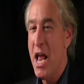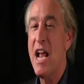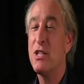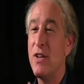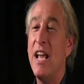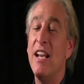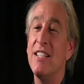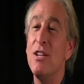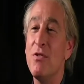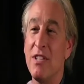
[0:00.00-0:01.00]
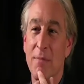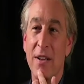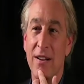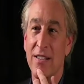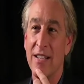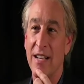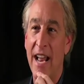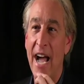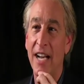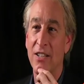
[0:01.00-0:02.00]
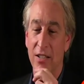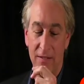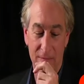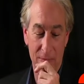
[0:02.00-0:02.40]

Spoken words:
It is interesting because as an actor,